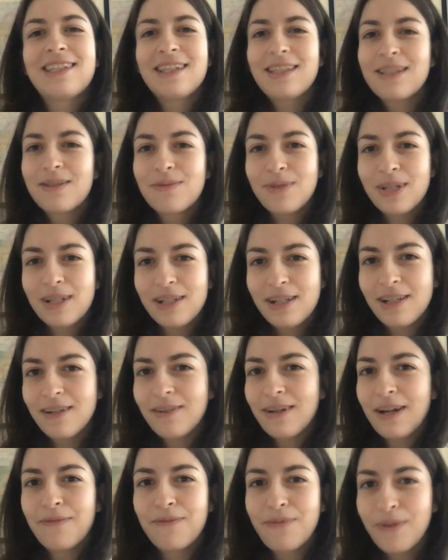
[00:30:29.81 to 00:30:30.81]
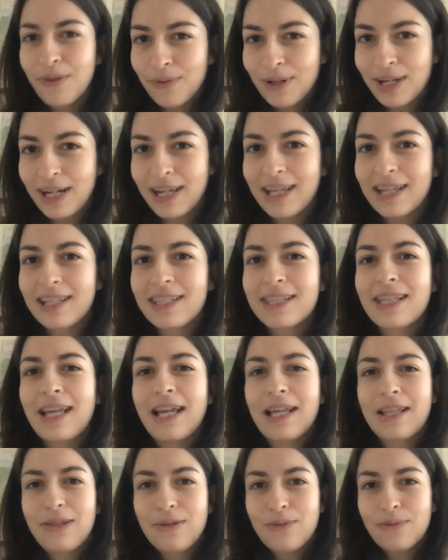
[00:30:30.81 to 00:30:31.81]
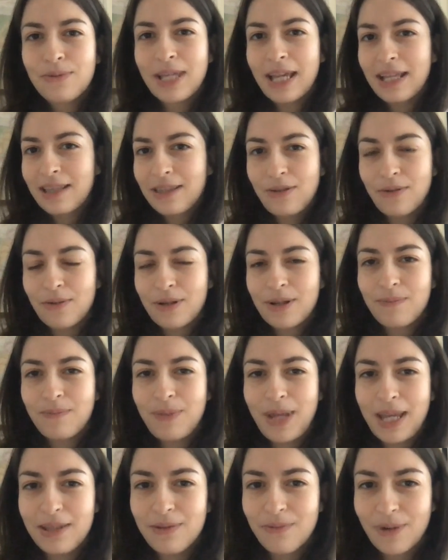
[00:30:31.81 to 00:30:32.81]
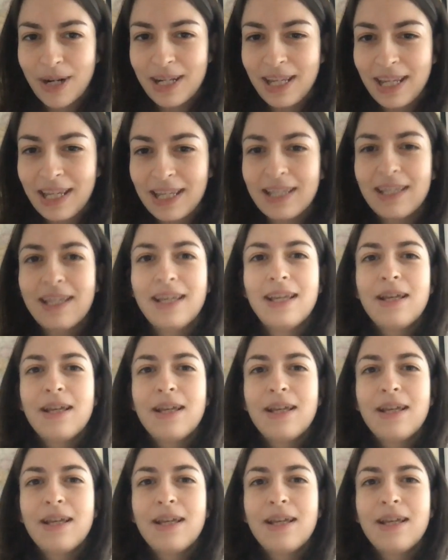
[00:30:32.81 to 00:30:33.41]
It's really a few clicks and you get your campaign running.